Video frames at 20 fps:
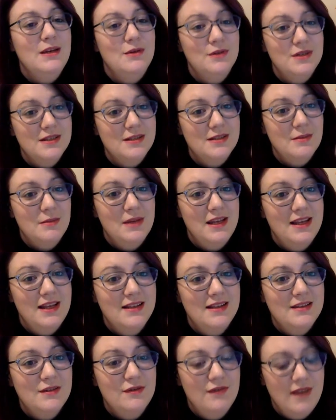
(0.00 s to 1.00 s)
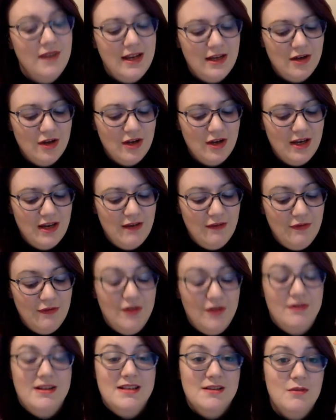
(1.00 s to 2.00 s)
or to somebody else to find out if
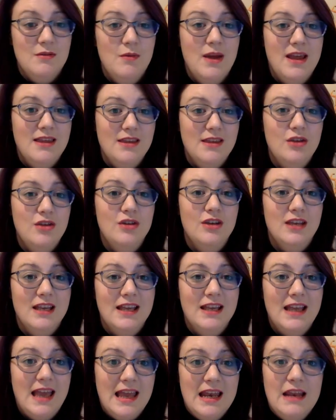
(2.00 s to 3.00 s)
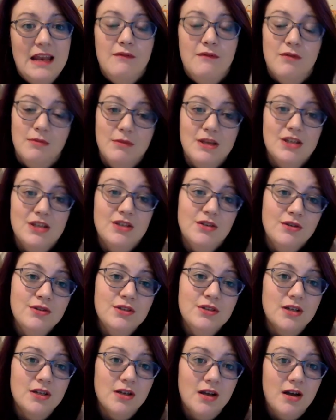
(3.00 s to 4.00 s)
there is a way that you can get information
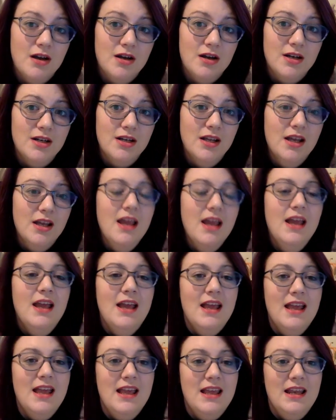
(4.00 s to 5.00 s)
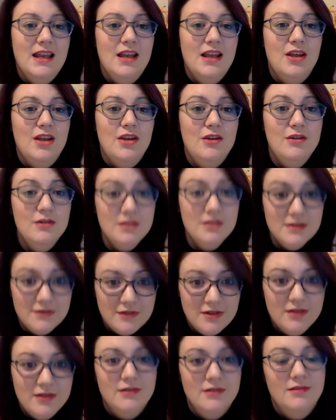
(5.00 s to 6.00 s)
onto a card in a
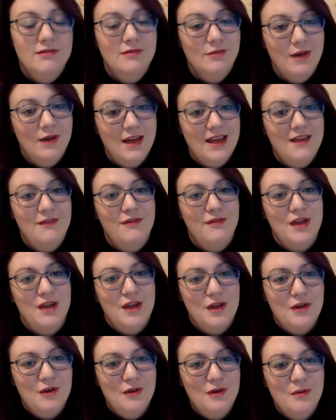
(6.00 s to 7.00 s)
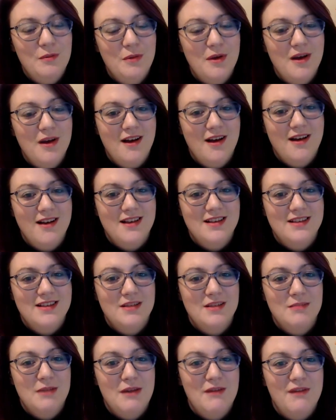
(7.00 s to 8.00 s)
useful way for you, because
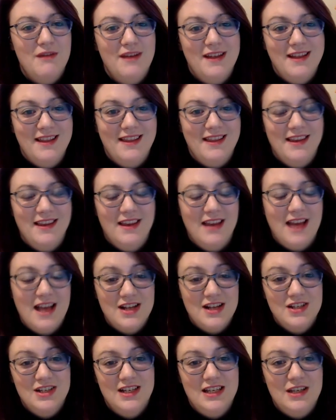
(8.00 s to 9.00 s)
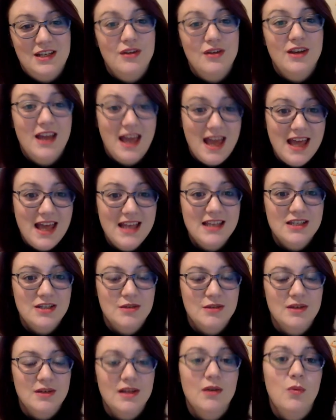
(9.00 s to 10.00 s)
you might find that actually you can
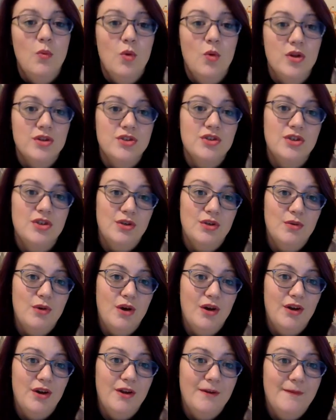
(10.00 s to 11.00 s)
do it once you know how.